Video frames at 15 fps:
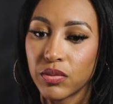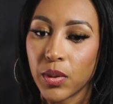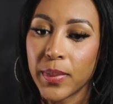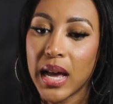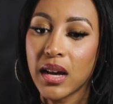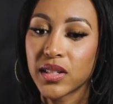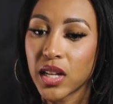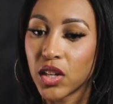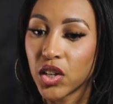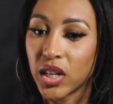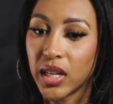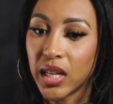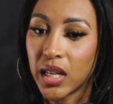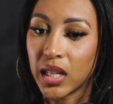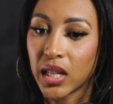from the outside
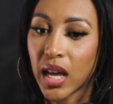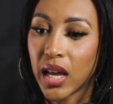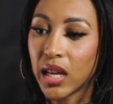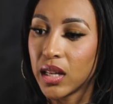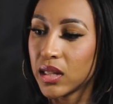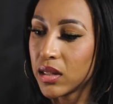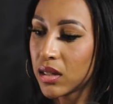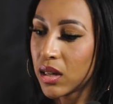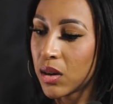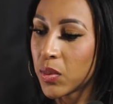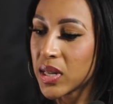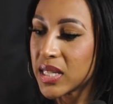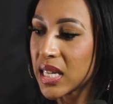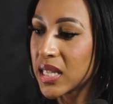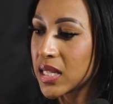looking in, like, I
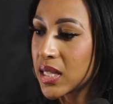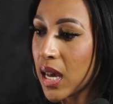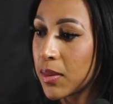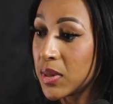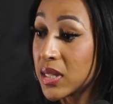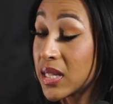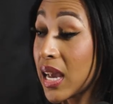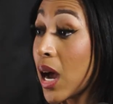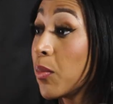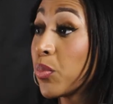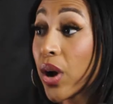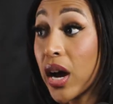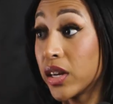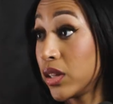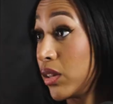wanna take the time to say I'm
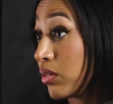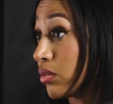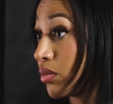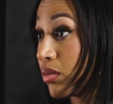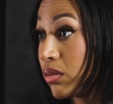proud of you.